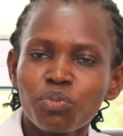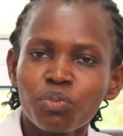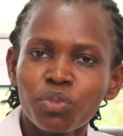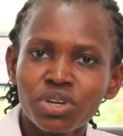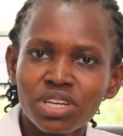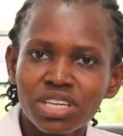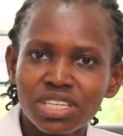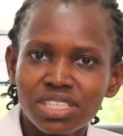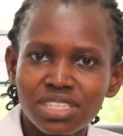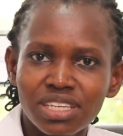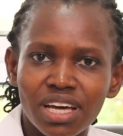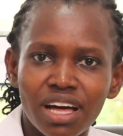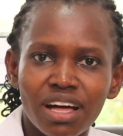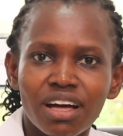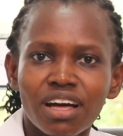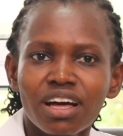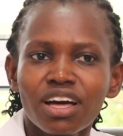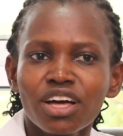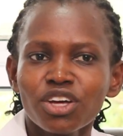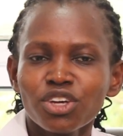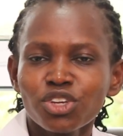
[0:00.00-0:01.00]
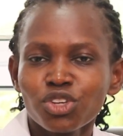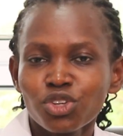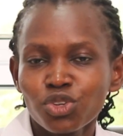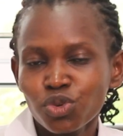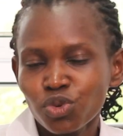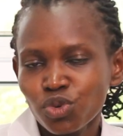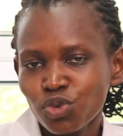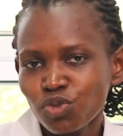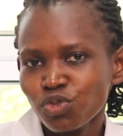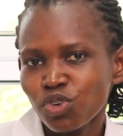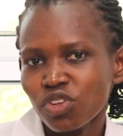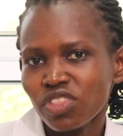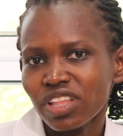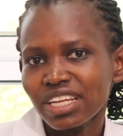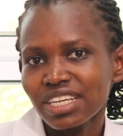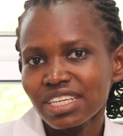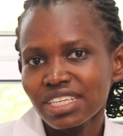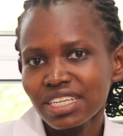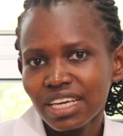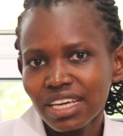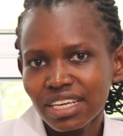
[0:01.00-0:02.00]
monitor you for
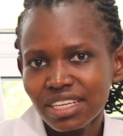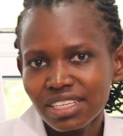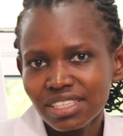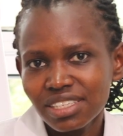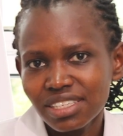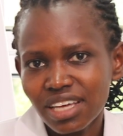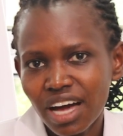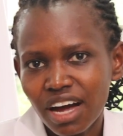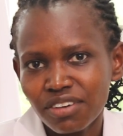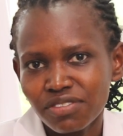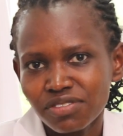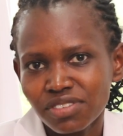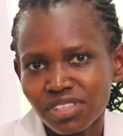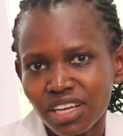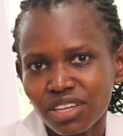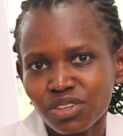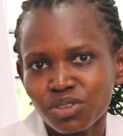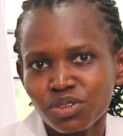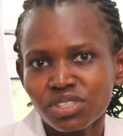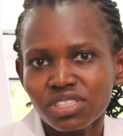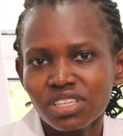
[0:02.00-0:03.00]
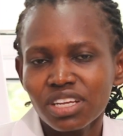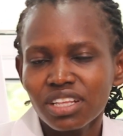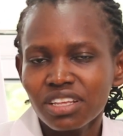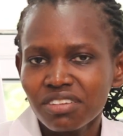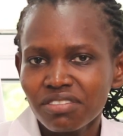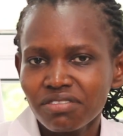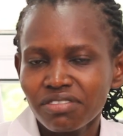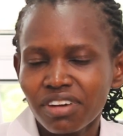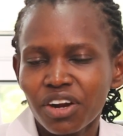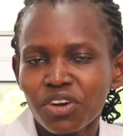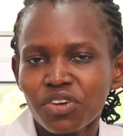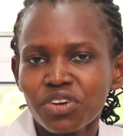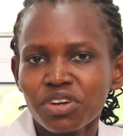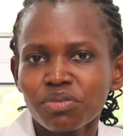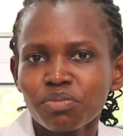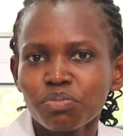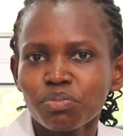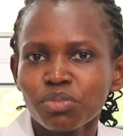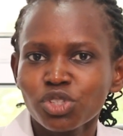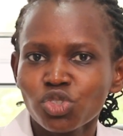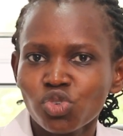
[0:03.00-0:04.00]
the days after your
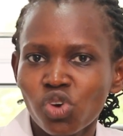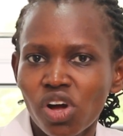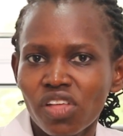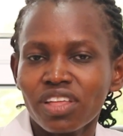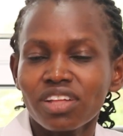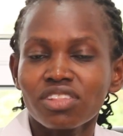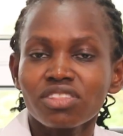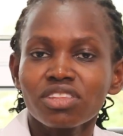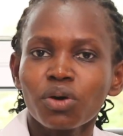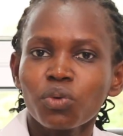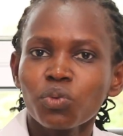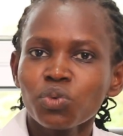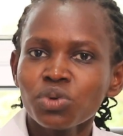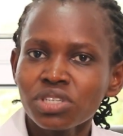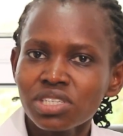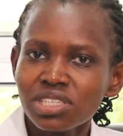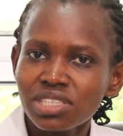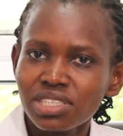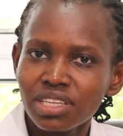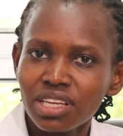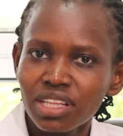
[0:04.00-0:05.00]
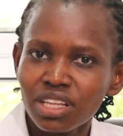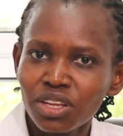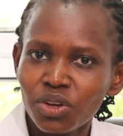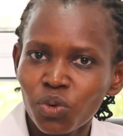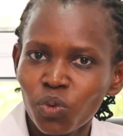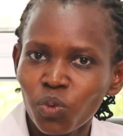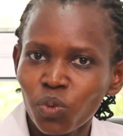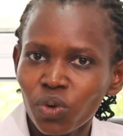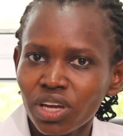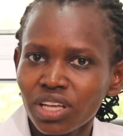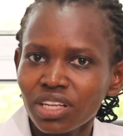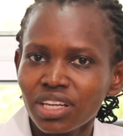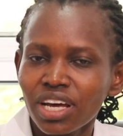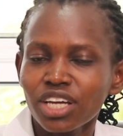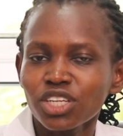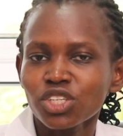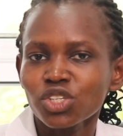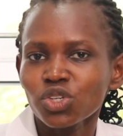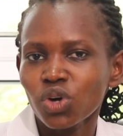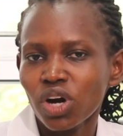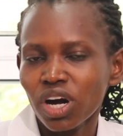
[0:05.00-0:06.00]
delivery, be sure that the wound is healing well
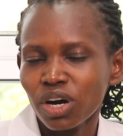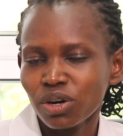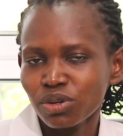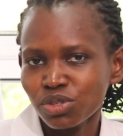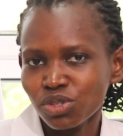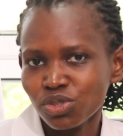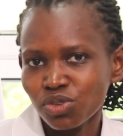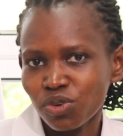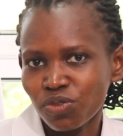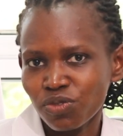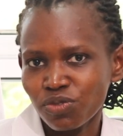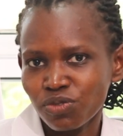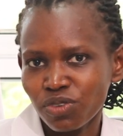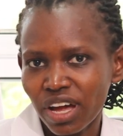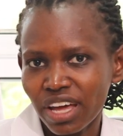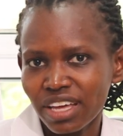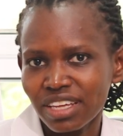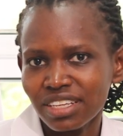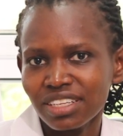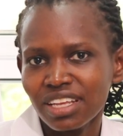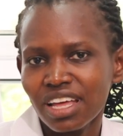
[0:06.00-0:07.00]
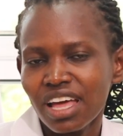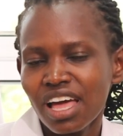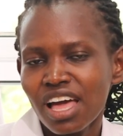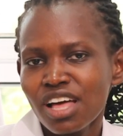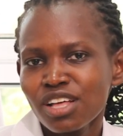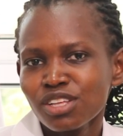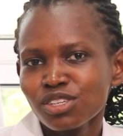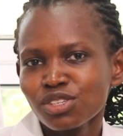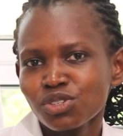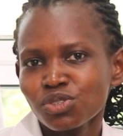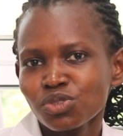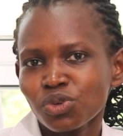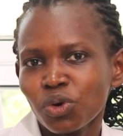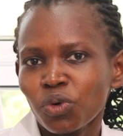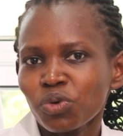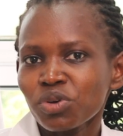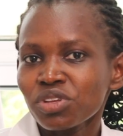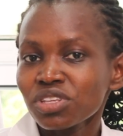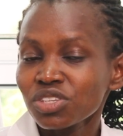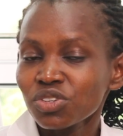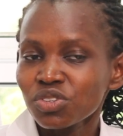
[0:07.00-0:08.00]
and you are also fine. So
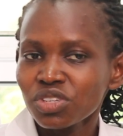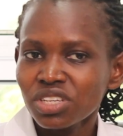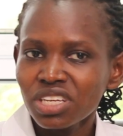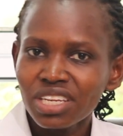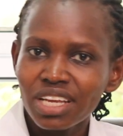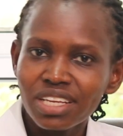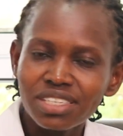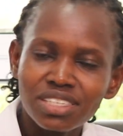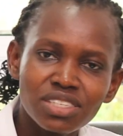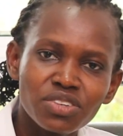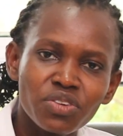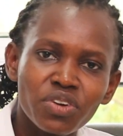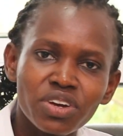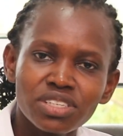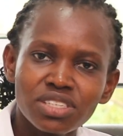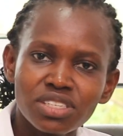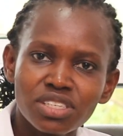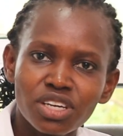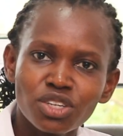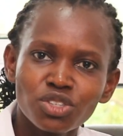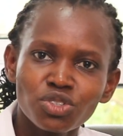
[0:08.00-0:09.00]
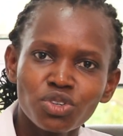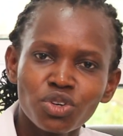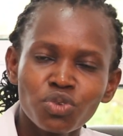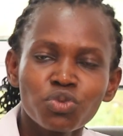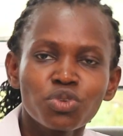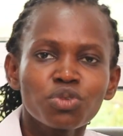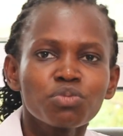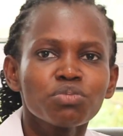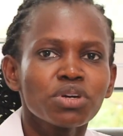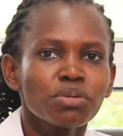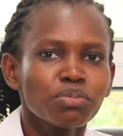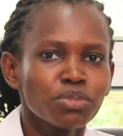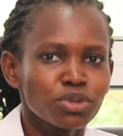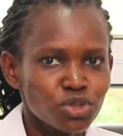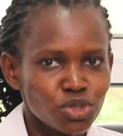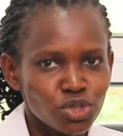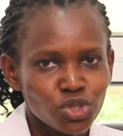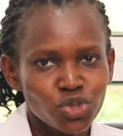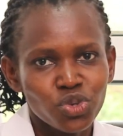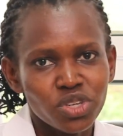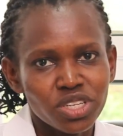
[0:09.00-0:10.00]
when you need a cesarean section, we'll be able
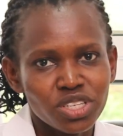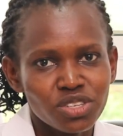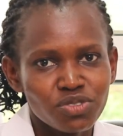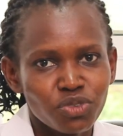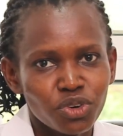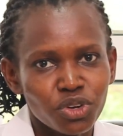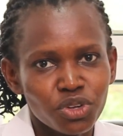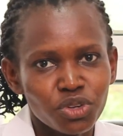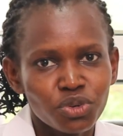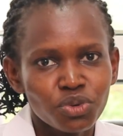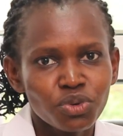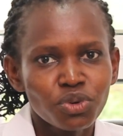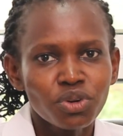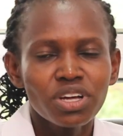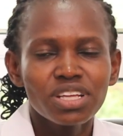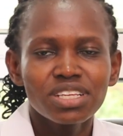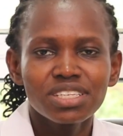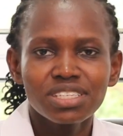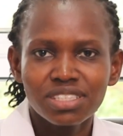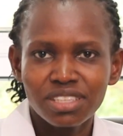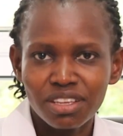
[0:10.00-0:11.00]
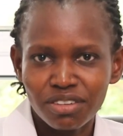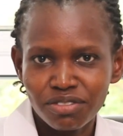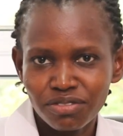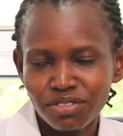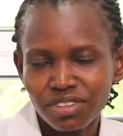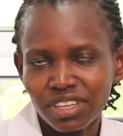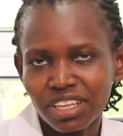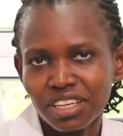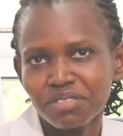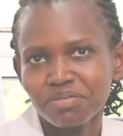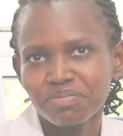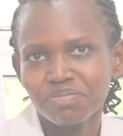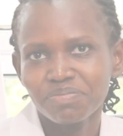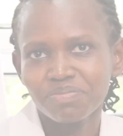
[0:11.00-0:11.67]
to do it for you safely.